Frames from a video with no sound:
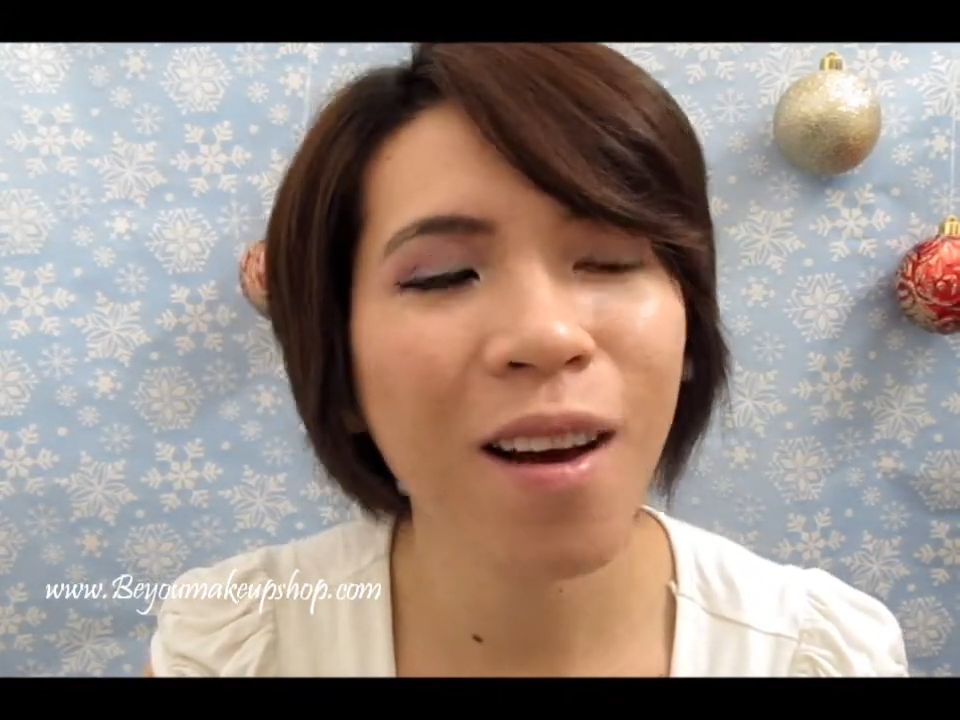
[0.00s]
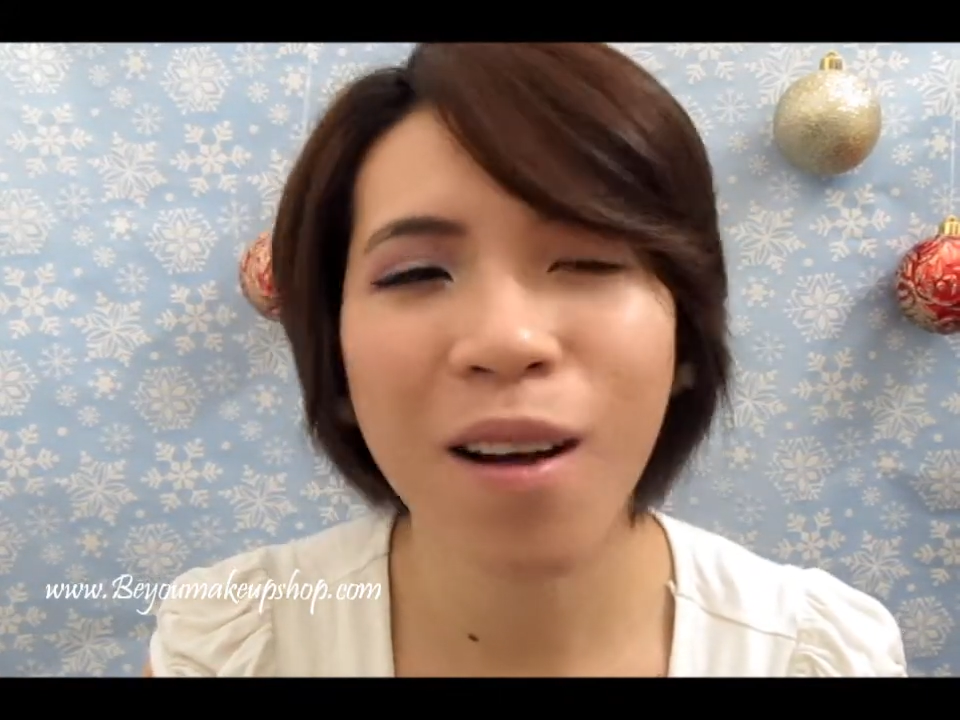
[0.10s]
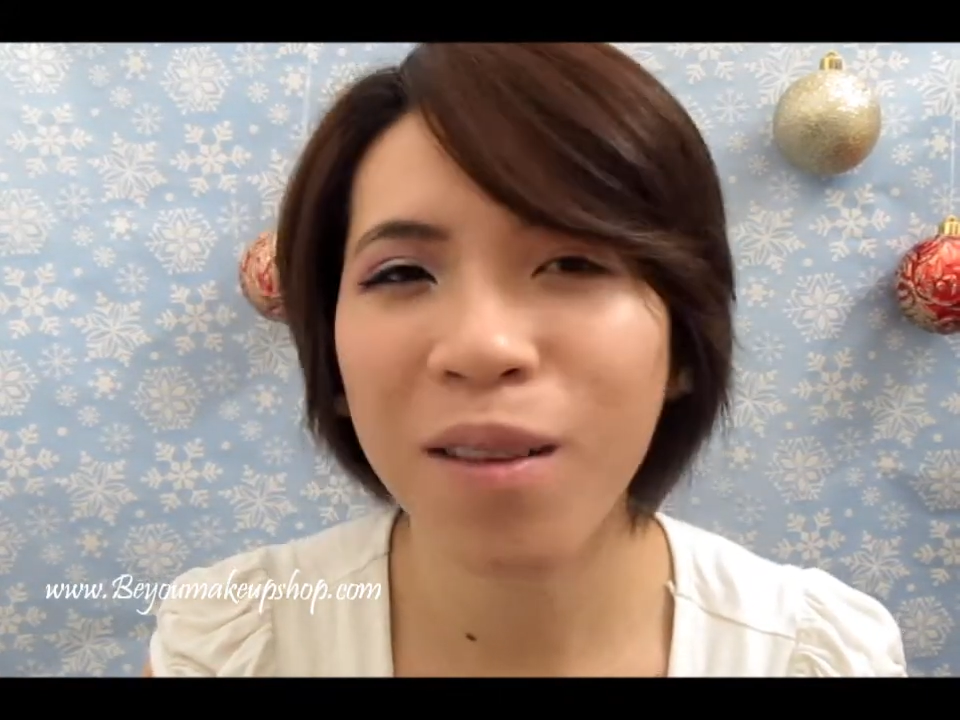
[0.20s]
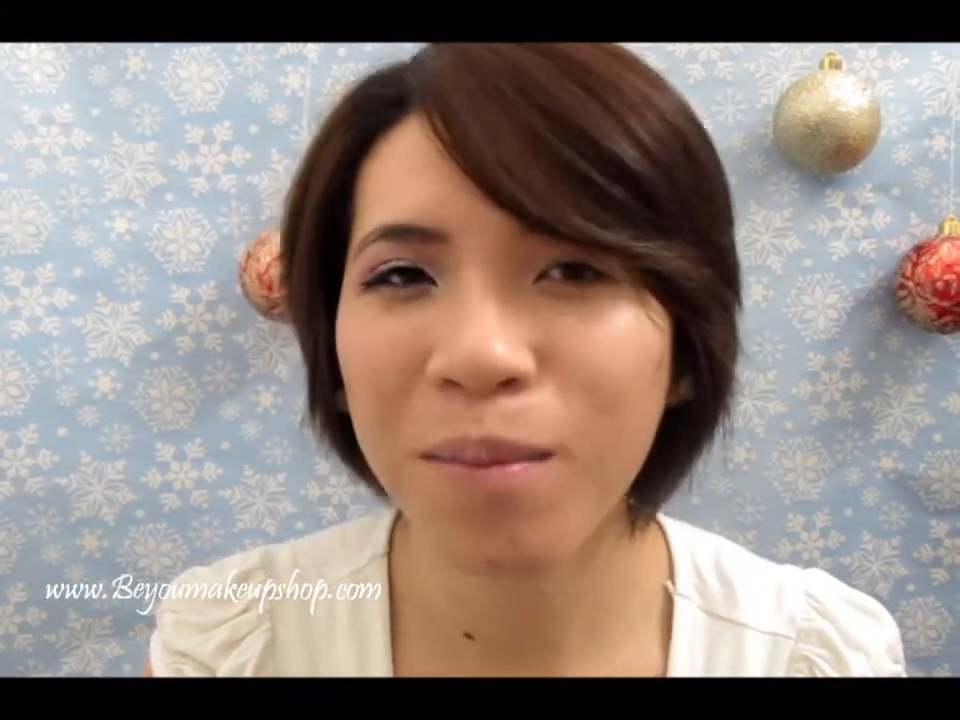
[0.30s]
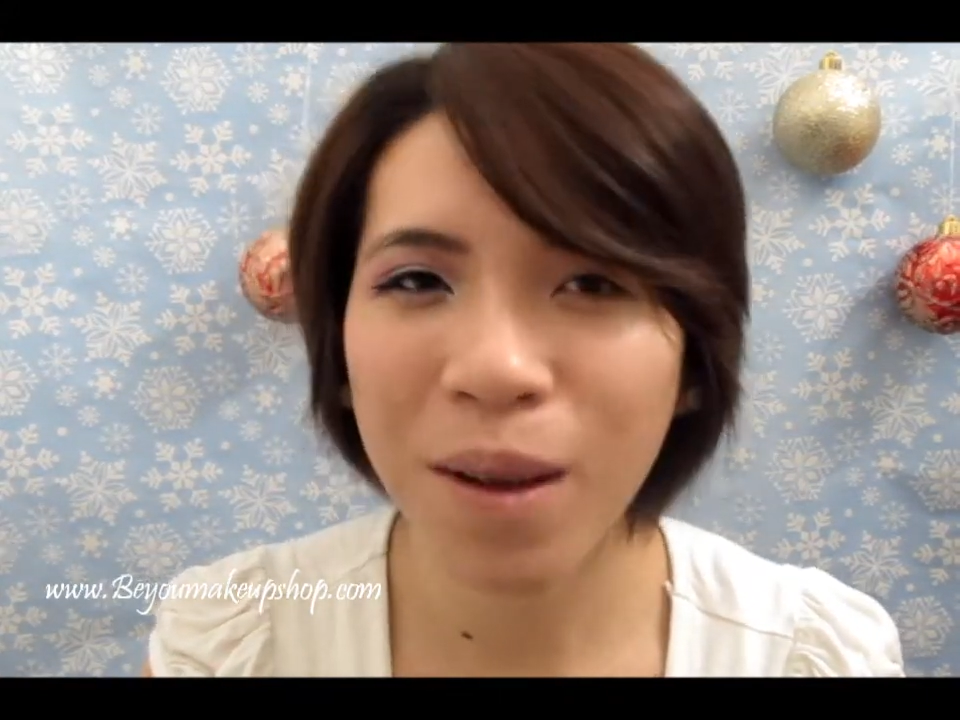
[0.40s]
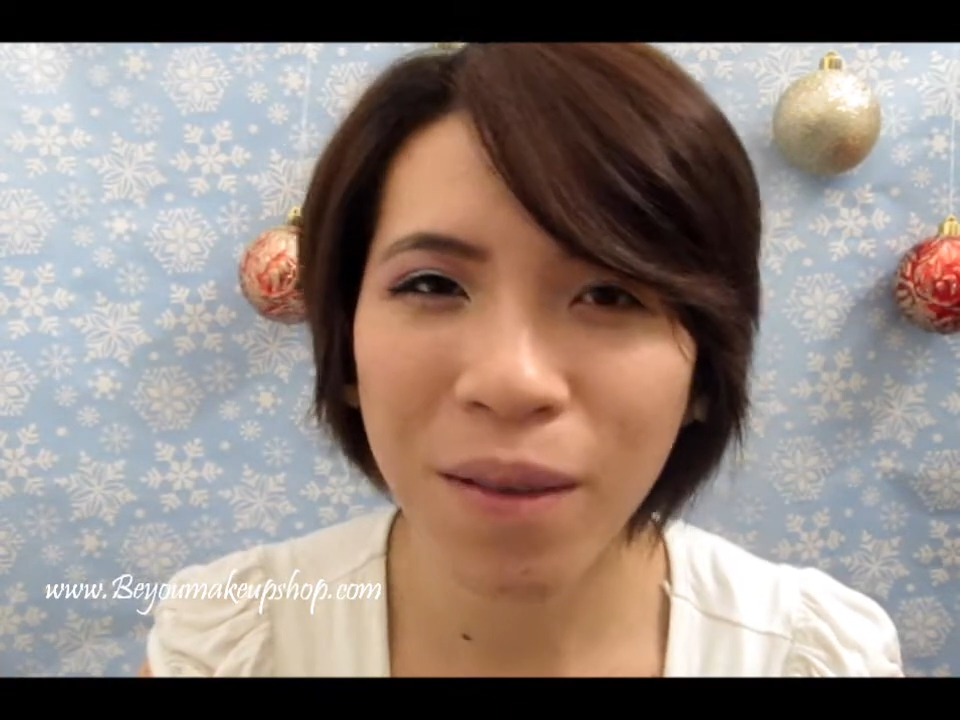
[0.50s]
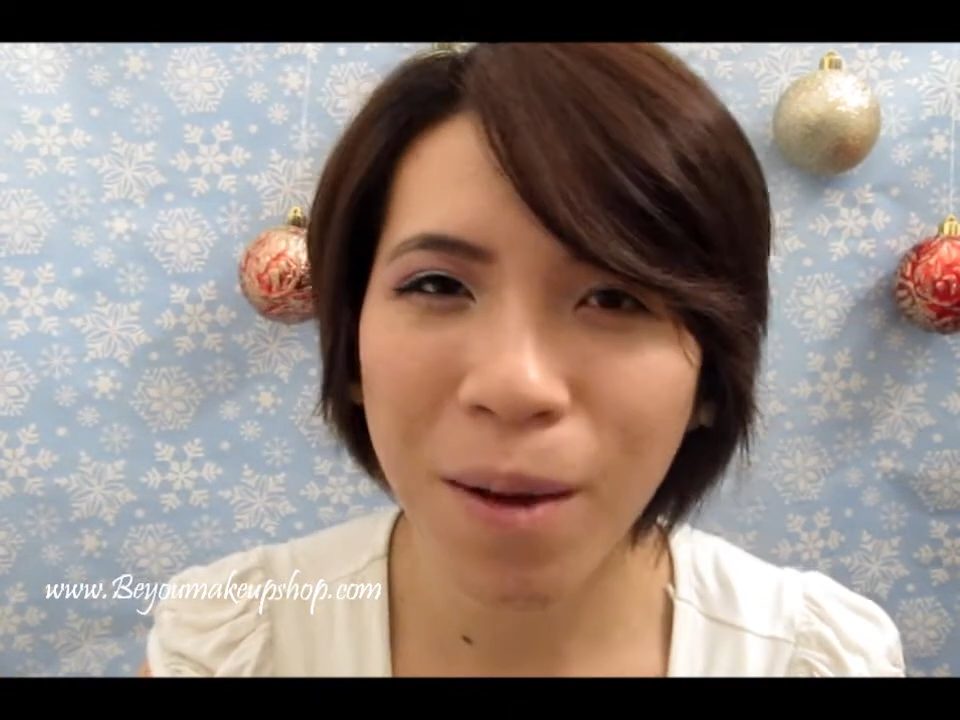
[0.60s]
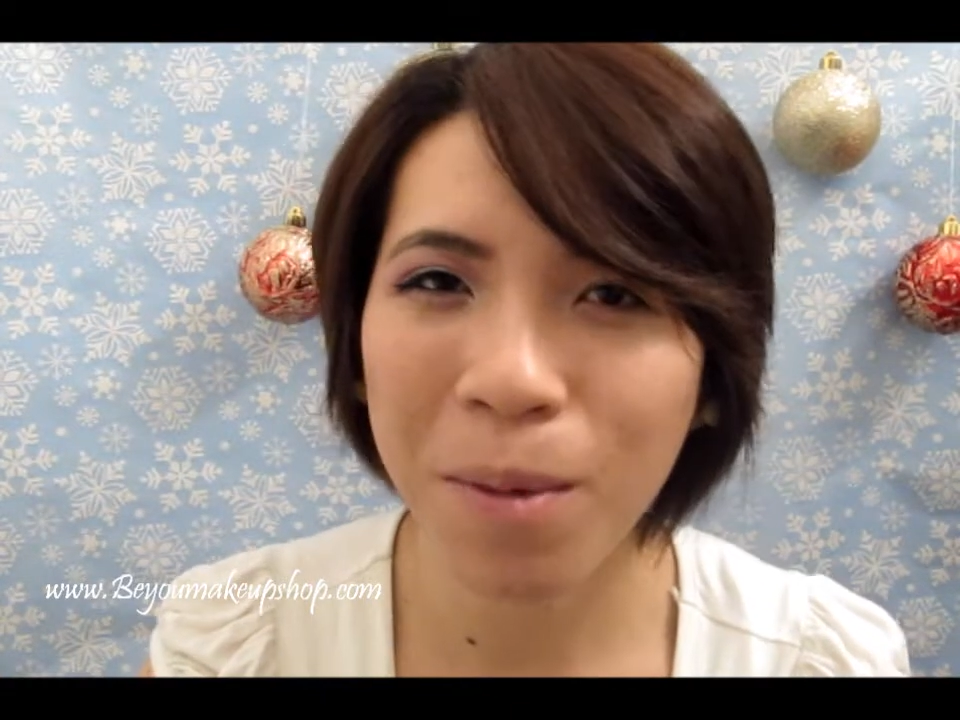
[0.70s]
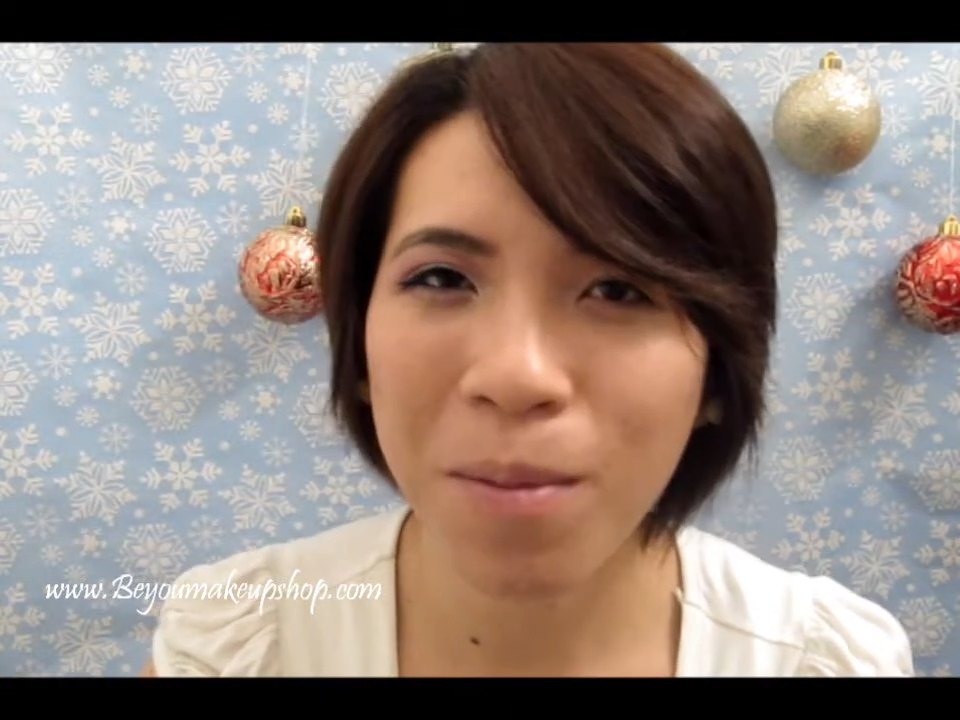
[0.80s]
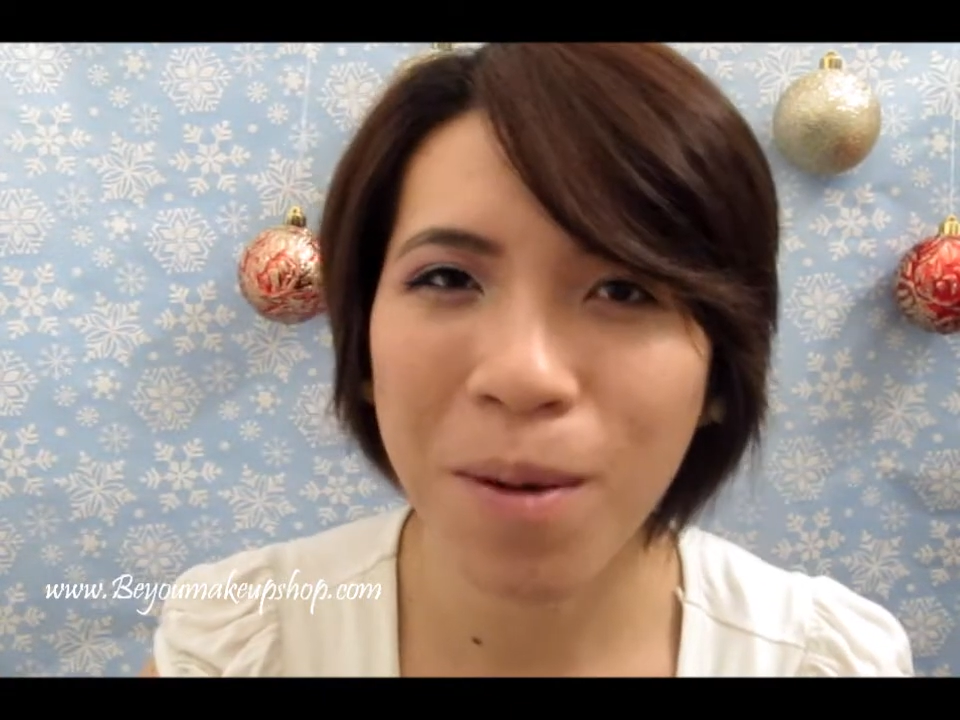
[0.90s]
all of my
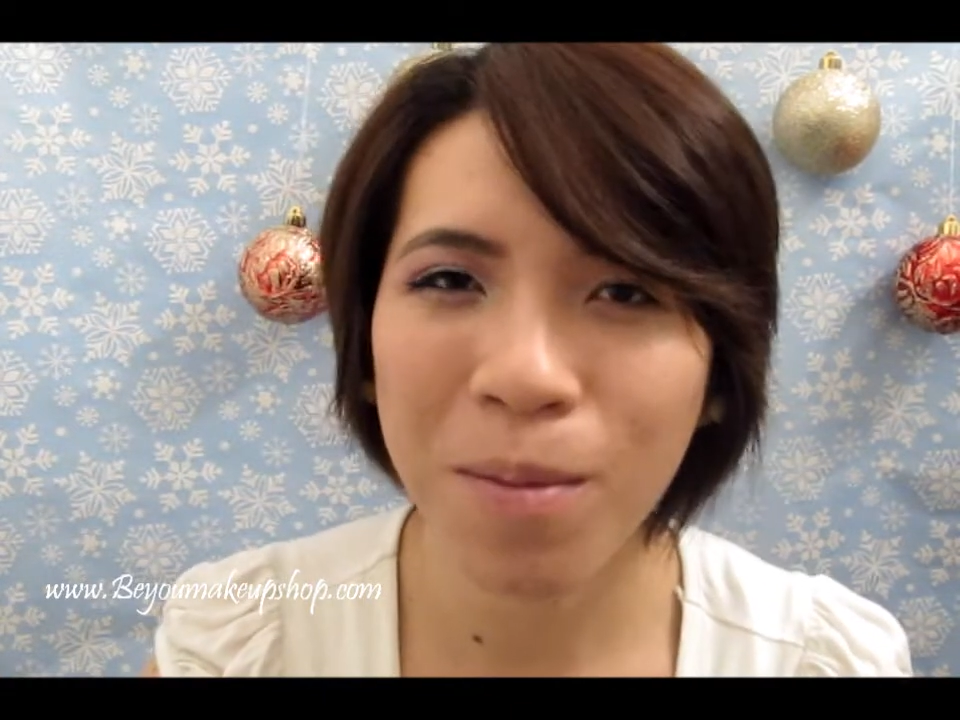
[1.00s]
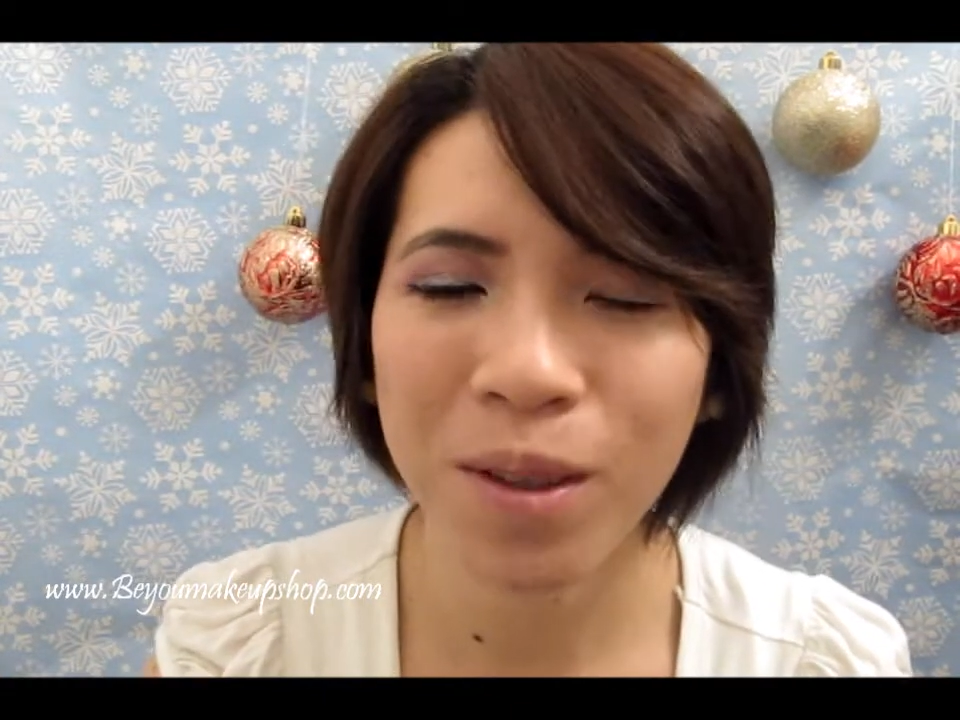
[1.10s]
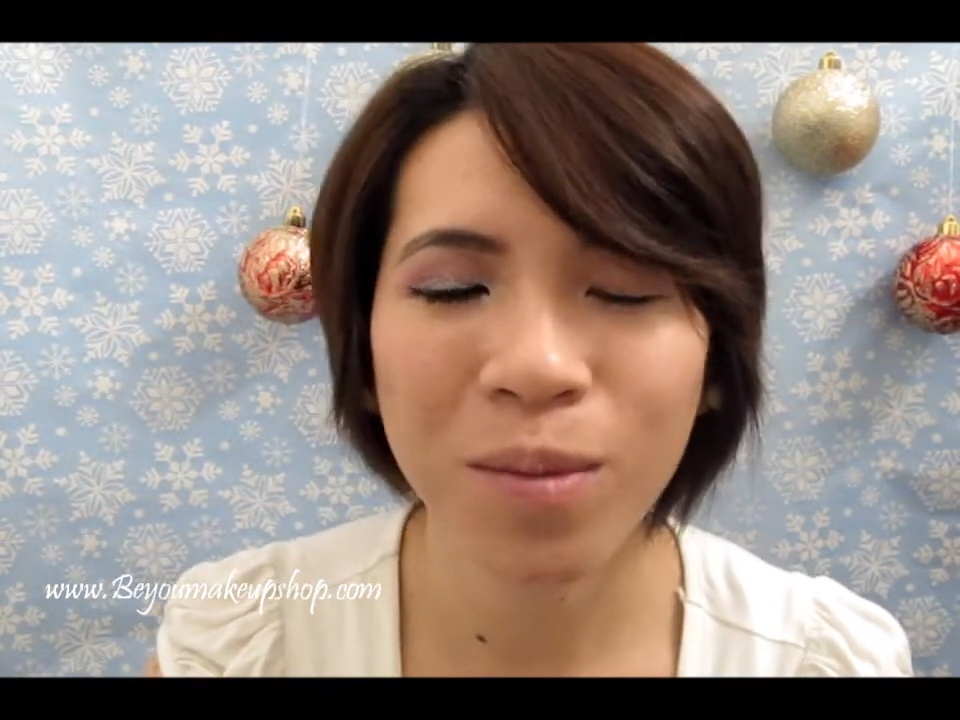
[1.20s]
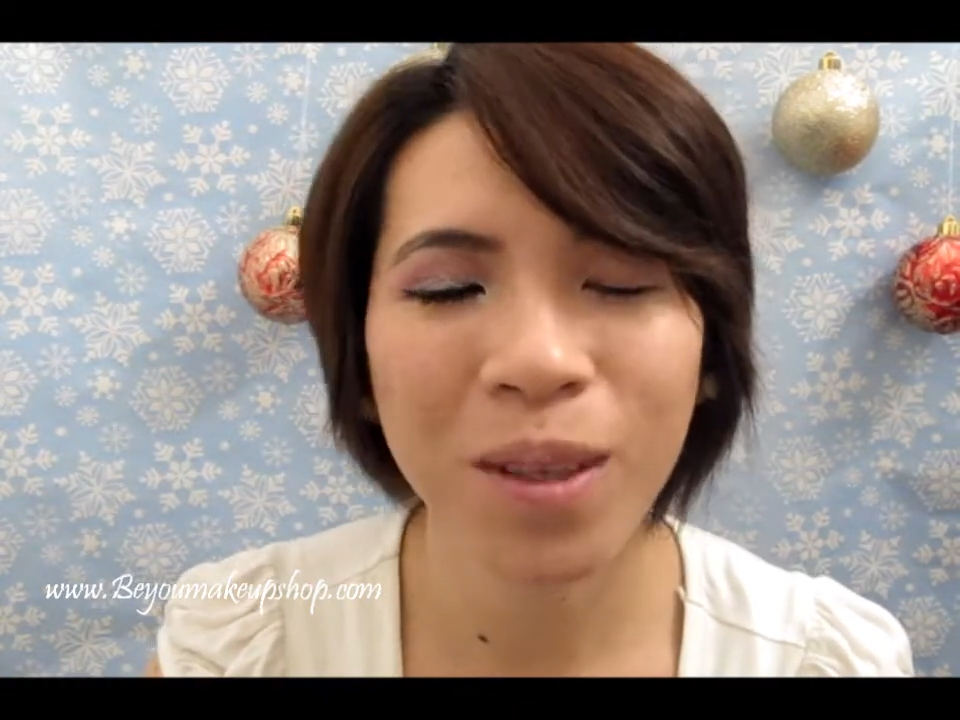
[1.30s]
family members